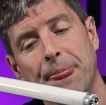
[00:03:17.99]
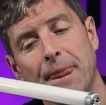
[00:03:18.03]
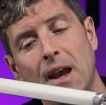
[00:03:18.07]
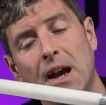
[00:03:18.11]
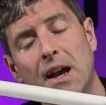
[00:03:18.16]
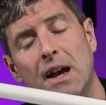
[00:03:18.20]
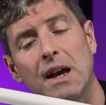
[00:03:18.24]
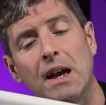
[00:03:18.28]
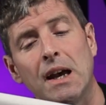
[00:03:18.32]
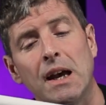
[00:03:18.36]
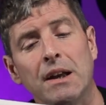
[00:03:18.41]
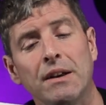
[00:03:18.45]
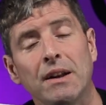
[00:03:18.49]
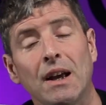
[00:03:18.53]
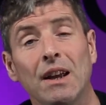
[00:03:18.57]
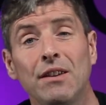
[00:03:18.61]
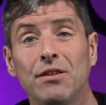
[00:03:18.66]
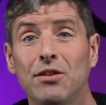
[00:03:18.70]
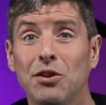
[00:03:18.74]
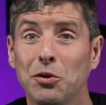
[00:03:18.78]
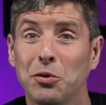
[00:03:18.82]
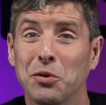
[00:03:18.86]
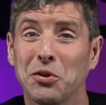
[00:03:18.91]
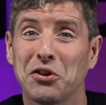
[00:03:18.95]
And
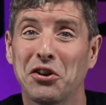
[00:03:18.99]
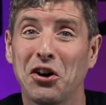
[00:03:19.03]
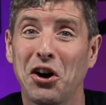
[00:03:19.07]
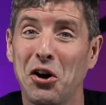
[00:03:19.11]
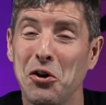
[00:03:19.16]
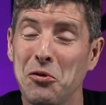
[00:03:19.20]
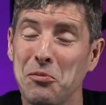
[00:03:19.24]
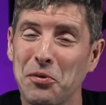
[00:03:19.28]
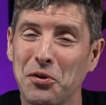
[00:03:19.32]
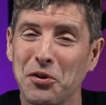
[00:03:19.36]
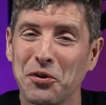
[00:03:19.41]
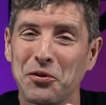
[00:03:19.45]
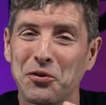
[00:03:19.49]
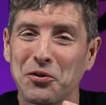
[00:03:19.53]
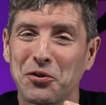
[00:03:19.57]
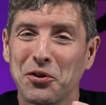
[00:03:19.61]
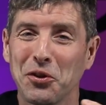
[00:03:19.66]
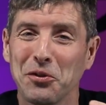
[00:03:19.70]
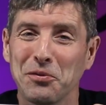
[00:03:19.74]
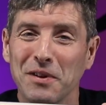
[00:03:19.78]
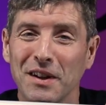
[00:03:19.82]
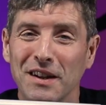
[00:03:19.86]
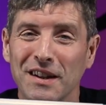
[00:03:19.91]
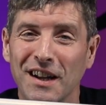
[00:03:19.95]
as you would hope for
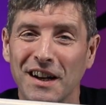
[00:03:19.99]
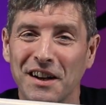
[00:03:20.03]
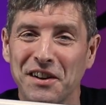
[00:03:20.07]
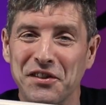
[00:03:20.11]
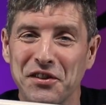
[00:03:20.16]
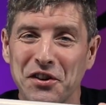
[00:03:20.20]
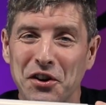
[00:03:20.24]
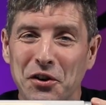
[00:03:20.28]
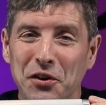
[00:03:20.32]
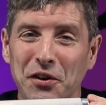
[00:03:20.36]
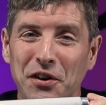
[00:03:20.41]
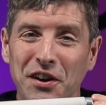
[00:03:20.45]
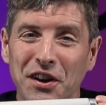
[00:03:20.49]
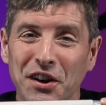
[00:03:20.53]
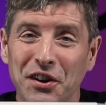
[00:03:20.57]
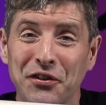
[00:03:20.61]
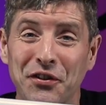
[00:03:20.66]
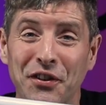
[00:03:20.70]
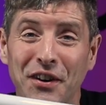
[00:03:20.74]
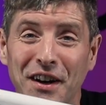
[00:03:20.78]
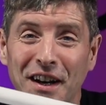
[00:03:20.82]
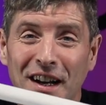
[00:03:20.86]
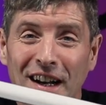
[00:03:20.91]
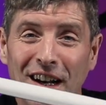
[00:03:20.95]
something that is going in
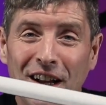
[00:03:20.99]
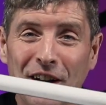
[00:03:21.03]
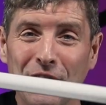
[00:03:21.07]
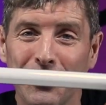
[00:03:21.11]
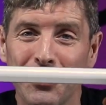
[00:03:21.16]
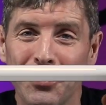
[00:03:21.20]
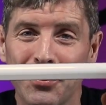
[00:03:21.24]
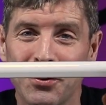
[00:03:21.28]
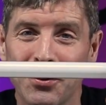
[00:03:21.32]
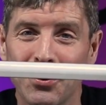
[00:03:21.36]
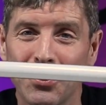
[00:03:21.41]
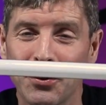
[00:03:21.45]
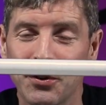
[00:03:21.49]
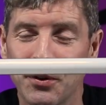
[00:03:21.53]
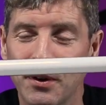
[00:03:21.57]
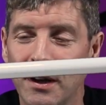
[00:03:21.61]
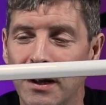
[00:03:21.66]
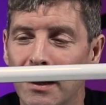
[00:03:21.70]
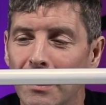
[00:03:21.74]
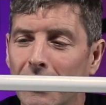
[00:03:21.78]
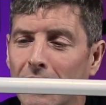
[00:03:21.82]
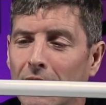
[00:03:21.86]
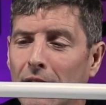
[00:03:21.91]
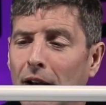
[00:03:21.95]
very close to
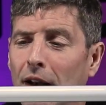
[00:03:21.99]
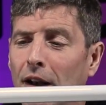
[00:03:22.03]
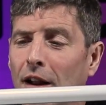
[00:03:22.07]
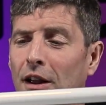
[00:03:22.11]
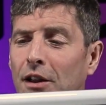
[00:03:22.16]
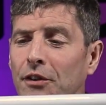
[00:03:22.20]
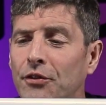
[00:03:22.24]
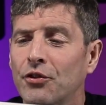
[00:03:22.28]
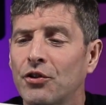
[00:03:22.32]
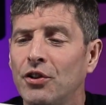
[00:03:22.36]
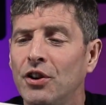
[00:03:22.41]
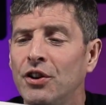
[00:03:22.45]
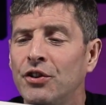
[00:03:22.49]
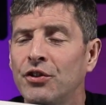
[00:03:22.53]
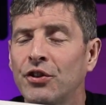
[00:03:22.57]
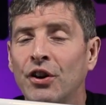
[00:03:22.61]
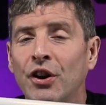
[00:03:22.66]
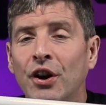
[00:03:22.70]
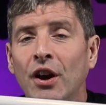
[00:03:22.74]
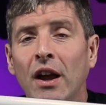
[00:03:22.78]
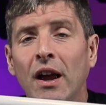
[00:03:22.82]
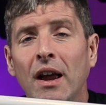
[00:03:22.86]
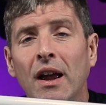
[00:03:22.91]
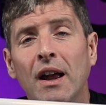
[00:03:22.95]
a little live
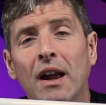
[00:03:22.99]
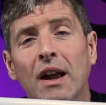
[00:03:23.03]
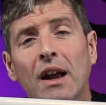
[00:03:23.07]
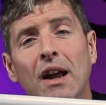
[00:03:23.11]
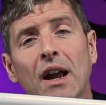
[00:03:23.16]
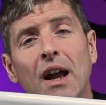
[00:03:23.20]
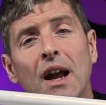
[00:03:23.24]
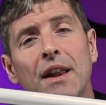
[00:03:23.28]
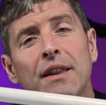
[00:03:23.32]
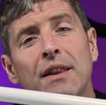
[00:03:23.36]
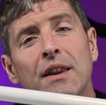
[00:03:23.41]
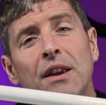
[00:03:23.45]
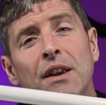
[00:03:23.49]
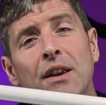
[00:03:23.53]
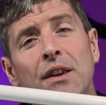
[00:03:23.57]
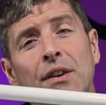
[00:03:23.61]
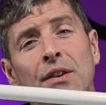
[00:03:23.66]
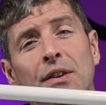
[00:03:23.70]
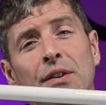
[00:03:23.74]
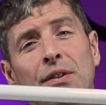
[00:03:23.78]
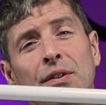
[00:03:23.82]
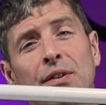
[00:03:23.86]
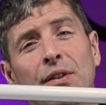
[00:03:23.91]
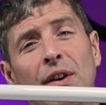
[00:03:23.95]
creature,
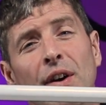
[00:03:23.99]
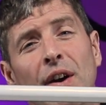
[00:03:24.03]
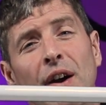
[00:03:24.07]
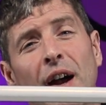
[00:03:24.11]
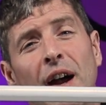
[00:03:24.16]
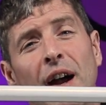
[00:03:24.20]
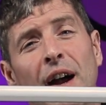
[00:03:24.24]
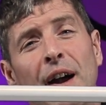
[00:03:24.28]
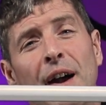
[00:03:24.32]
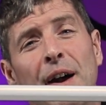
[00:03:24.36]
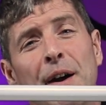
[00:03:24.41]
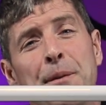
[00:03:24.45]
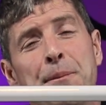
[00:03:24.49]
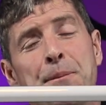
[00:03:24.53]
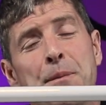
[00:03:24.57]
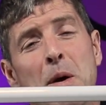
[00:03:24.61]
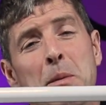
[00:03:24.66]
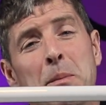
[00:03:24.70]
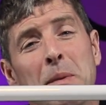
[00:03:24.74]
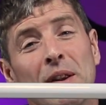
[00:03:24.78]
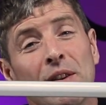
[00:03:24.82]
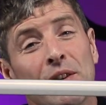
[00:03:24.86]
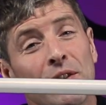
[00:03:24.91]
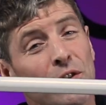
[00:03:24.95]
these
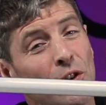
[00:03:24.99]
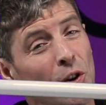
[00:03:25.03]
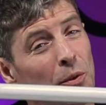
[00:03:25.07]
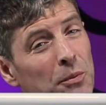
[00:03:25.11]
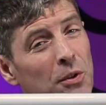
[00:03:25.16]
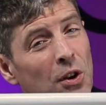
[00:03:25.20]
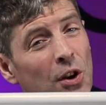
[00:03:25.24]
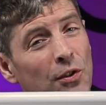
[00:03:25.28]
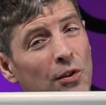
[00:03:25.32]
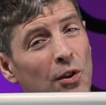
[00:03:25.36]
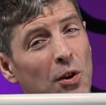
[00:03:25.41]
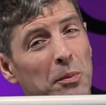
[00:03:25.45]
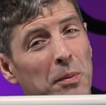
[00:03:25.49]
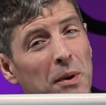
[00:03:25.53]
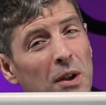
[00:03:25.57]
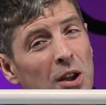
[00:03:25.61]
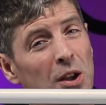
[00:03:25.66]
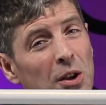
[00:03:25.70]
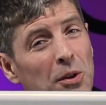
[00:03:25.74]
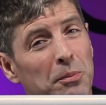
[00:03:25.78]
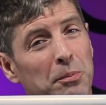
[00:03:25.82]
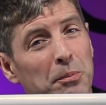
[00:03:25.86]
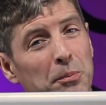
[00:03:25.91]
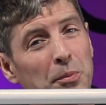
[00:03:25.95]
emit some
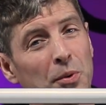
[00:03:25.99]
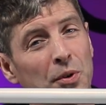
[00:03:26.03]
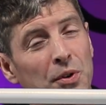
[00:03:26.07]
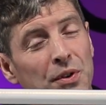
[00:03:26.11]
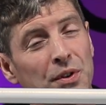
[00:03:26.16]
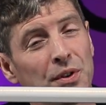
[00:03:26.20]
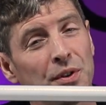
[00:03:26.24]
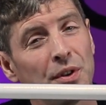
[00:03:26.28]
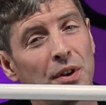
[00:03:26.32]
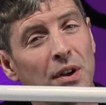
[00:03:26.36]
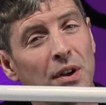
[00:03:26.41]
UVB, but